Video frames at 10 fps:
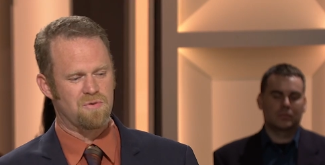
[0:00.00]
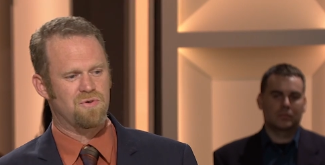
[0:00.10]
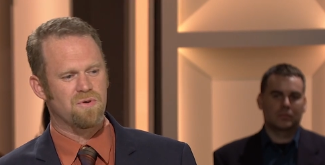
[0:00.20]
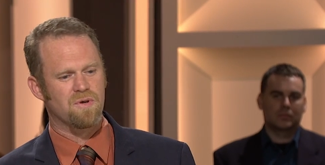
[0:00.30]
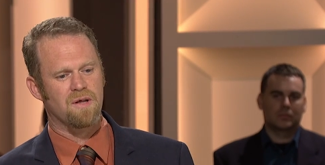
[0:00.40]
Speaker 1: I was
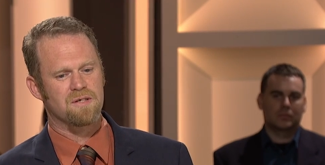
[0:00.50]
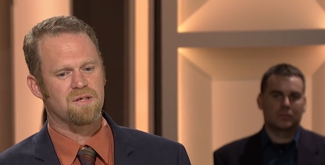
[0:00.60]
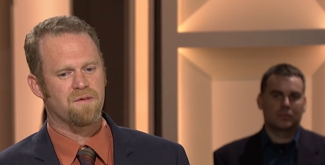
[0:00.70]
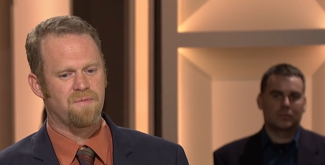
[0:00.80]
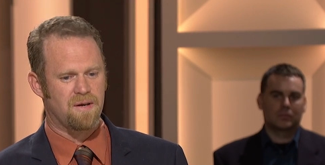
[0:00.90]
doing a lot of
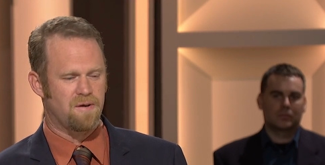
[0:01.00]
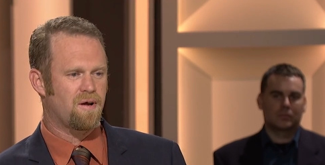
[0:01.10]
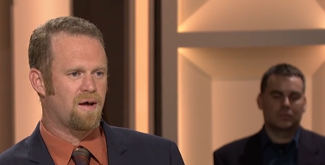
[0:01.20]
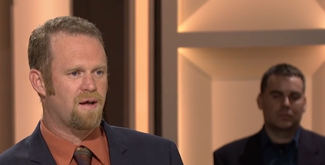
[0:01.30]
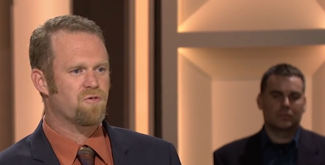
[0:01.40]
stuff. I did.
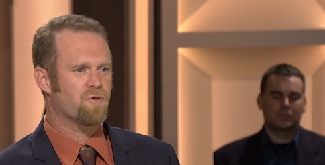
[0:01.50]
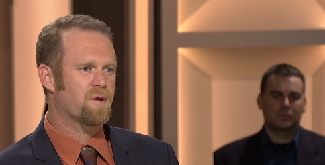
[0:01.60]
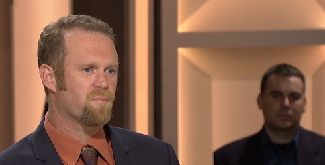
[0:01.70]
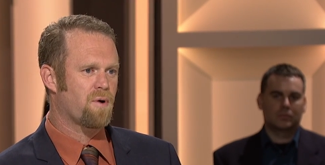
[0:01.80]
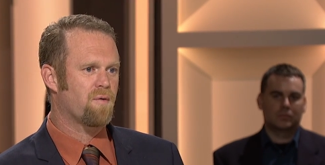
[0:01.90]
I had a
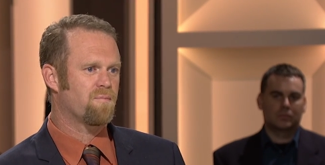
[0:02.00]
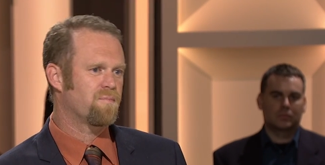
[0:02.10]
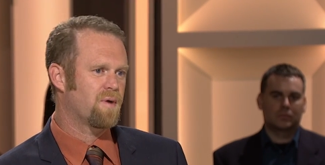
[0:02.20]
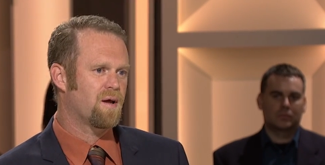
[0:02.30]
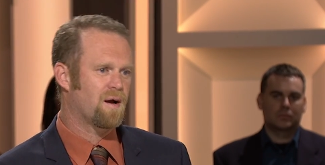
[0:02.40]
drinking problem,
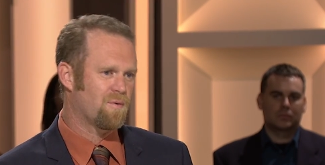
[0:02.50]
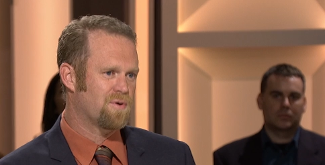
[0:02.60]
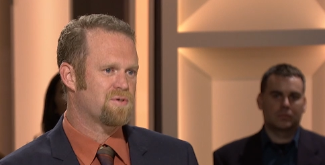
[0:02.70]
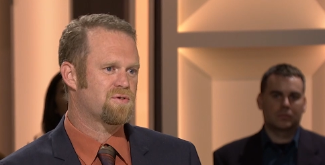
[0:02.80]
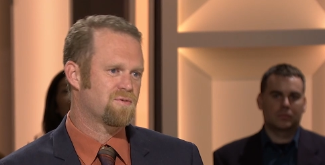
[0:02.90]
and I
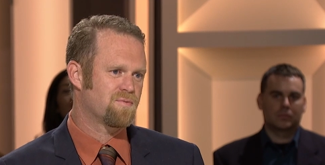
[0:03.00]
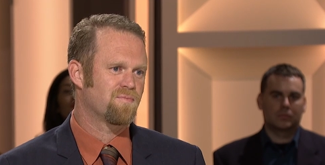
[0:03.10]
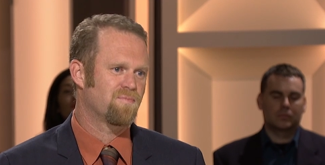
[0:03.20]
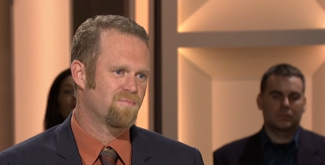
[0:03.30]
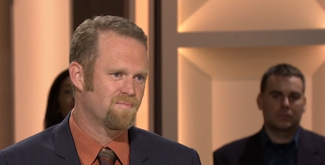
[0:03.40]
was
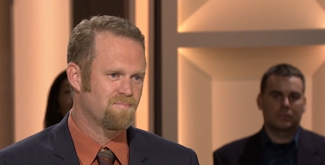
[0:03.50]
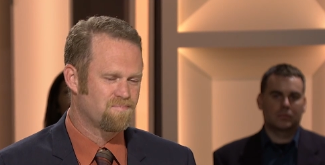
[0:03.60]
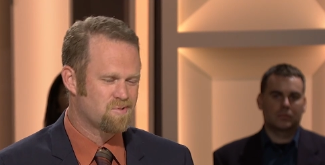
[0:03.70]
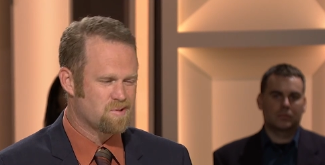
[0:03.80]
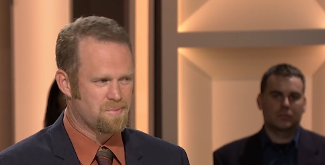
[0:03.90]

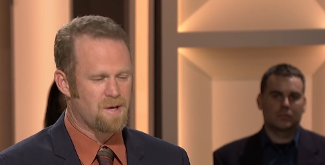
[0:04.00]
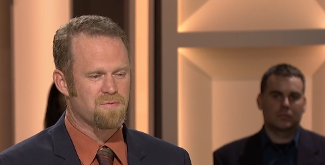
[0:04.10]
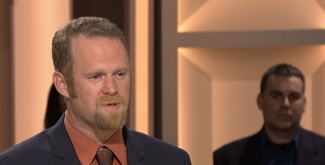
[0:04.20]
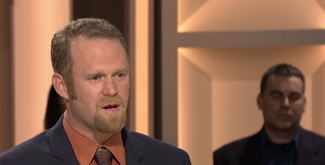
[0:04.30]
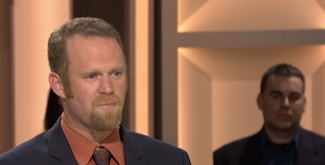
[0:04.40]

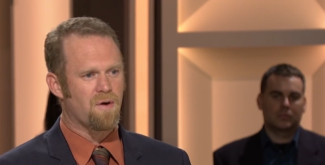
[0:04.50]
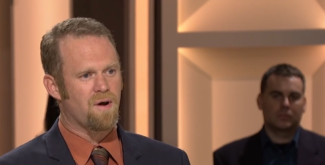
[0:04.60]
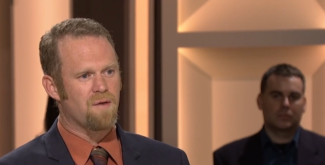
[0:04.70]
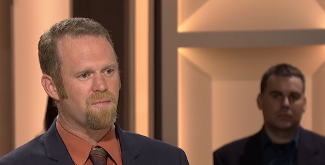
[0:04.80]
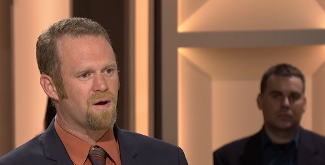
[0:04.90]
sometimes not in my
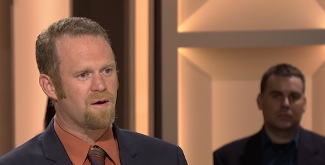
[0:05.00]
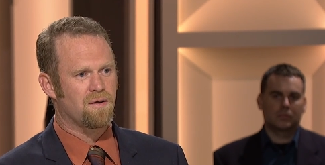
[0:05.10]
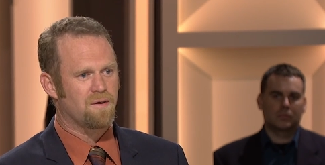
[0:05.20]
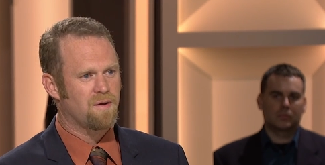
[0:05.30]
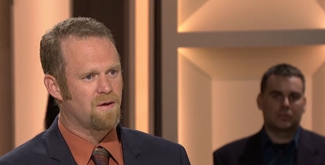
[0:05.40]
right
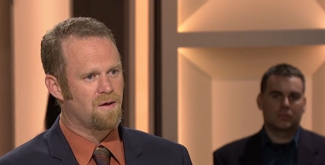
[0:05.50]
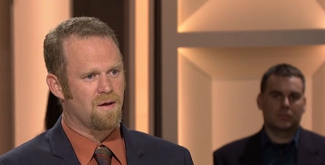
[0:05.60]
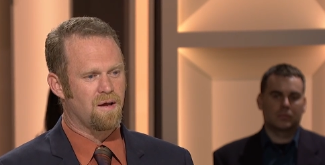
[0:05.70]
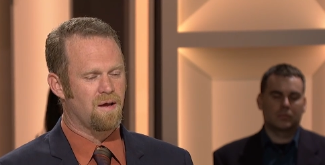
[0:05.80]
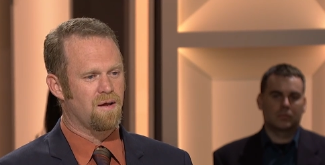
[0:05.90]
mind.
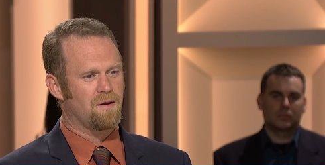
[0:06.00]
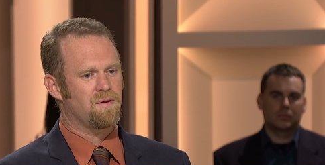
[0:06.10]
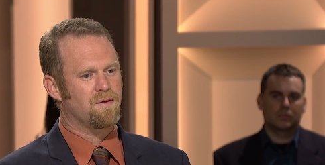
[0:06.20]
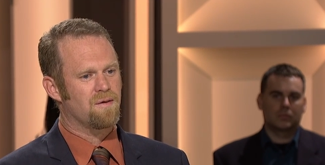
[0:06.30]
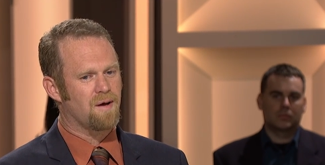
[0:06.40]
Mm-hmm. And
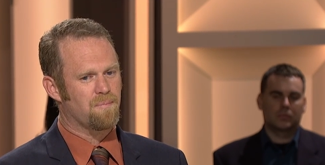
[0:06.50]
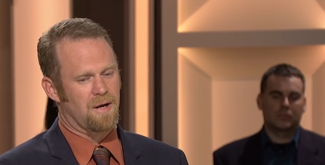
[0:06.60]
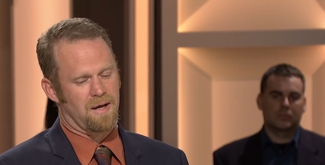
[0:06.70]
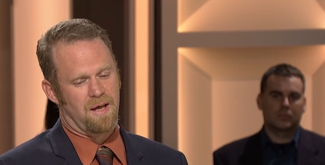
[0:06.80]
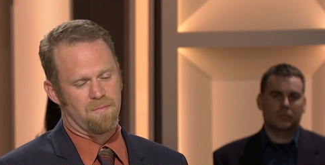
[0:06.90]
I mean,
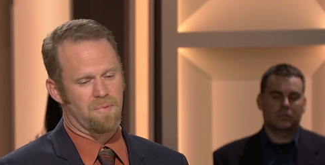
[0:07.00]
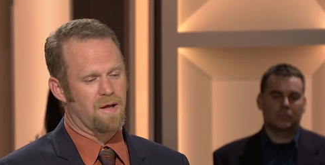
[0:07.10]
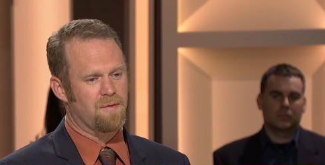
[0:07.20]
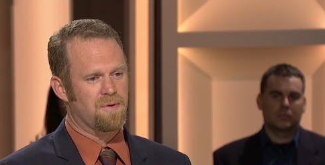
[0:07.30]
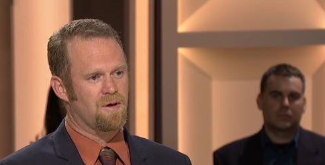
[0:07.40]
I can't
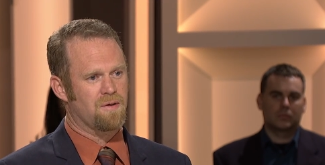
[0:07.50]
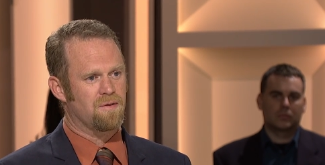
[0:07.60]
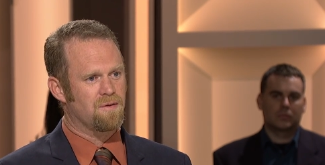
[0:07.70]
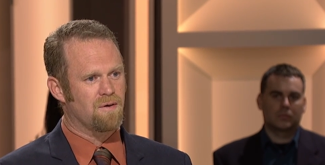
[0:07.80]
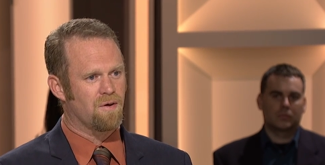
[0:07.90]
blame it on,
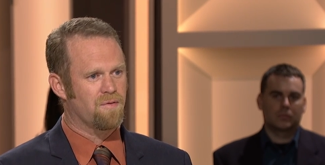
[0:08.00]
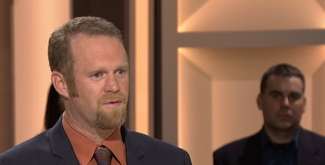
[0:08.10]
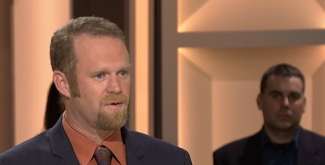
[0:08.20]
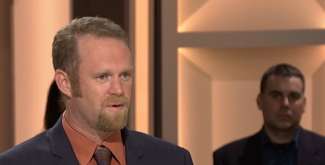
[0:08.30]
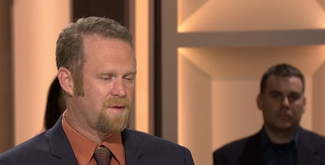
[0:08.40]
on
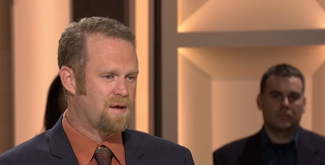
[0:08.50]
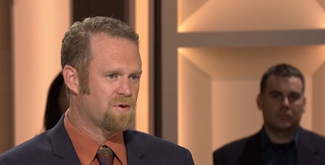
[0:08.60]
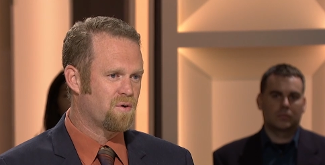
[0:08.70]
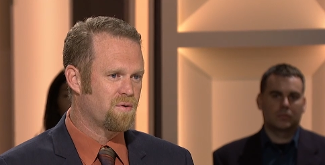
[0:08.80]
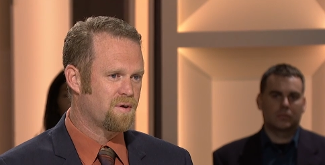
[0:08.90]
on that
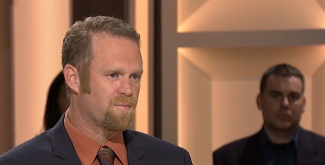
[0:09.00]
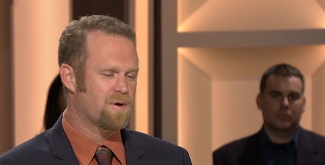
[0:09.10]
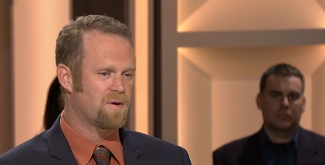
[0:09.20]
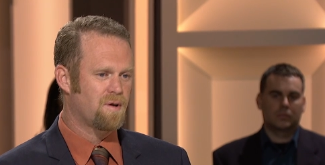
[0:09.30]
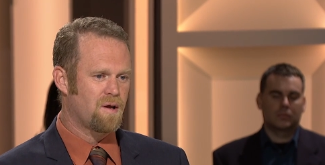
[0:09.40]
totally,
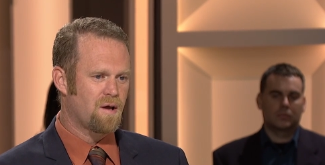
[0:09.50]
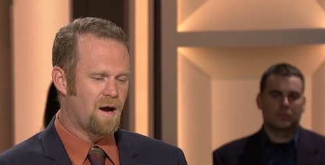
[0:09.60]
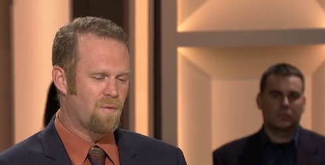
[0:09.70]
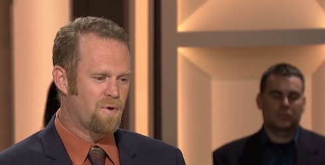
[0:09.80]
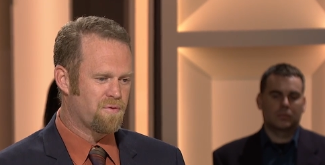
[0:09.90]
but
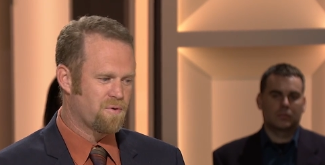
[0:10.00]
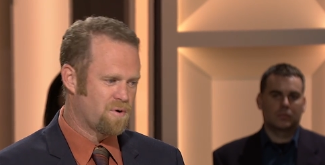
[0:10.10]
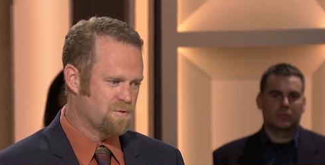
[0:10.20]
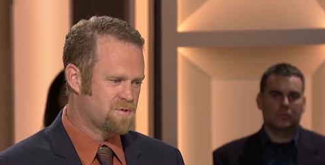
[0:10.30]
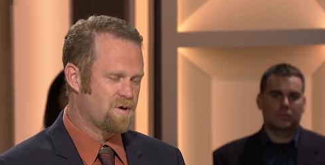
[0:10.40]
I went through an
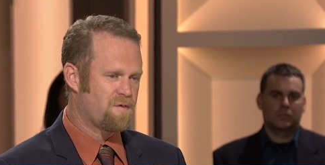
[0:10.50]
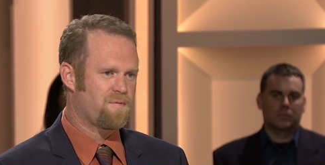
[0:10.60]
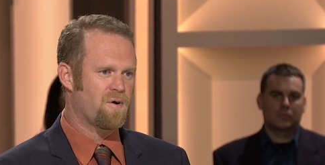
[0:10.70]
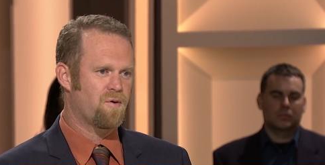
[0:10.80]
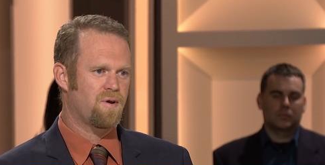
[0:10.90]
old cell
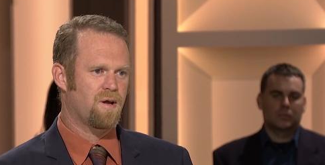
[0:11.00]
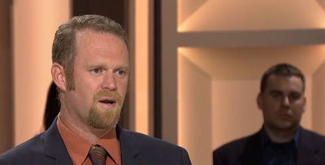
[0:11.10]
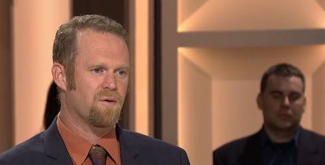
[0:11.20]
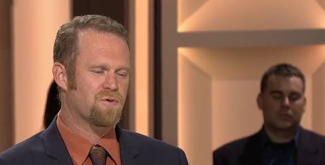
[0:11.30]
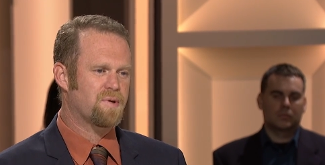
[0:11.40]
phone and
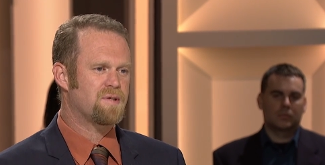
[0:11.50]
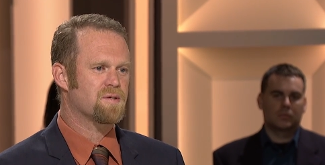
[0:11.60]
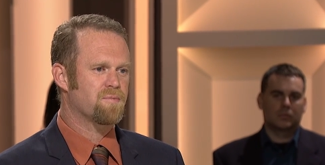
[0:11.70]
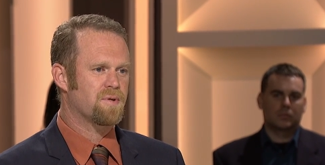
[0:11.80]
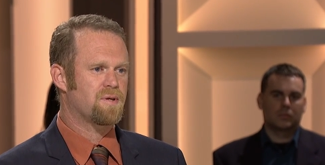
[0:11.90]
I was reading
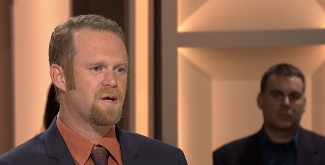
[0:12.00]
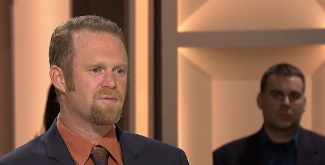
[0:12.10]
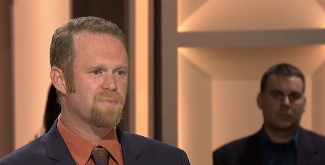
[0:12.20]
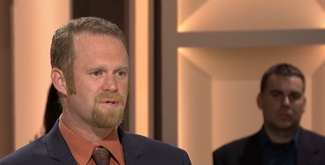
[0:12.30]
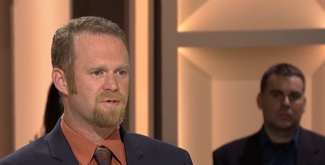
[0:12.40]
some of the
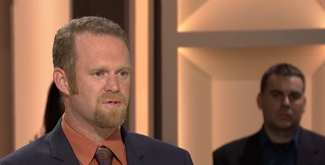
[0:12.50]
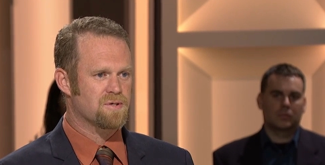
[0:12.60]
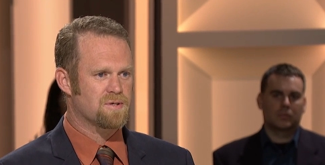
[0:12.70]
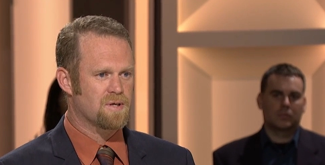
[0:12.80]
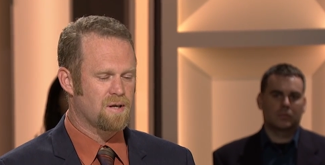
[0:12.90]
text
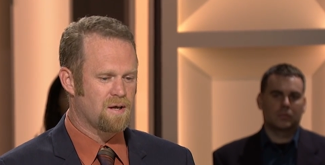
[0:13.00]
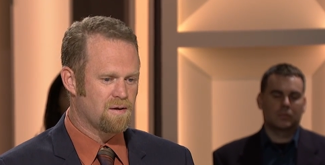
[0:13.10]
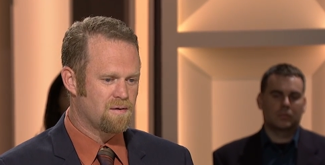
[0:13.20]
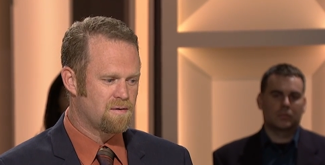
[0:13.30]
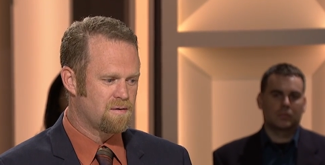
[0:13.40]
messages that
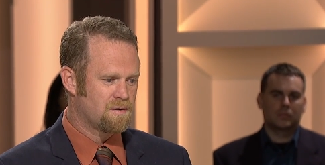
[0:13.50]
had